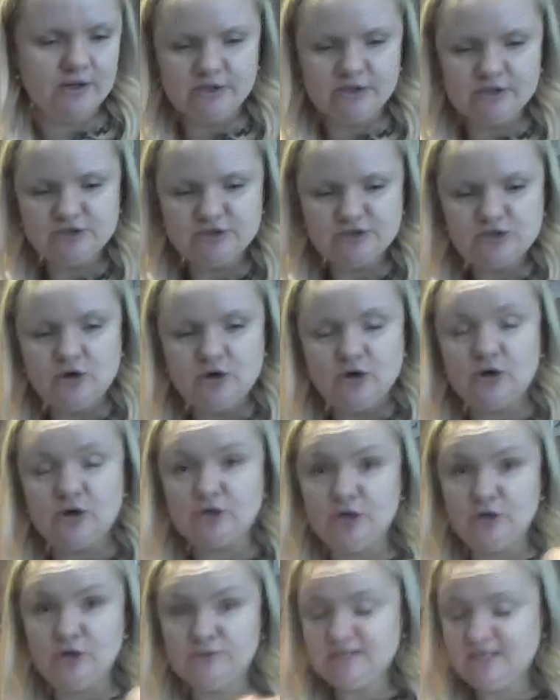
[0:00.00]
So
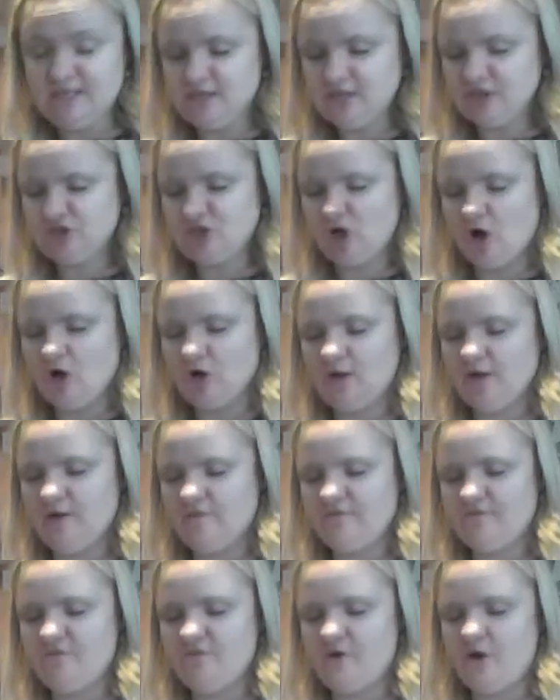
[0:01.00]
using the chocolate
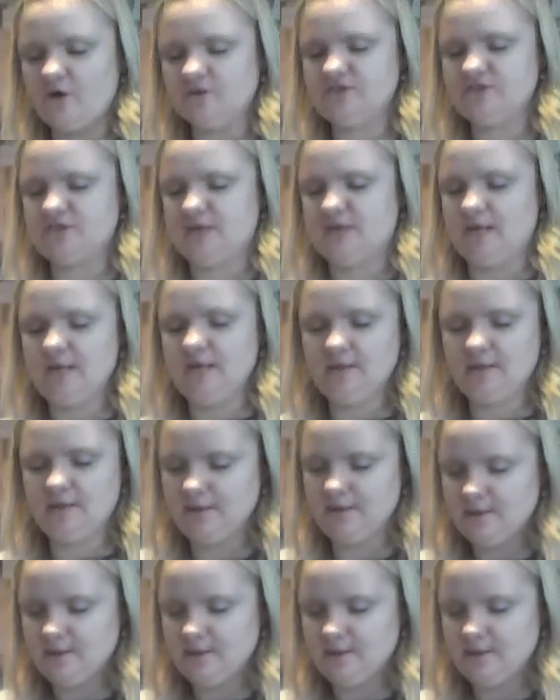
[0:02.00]
frosting,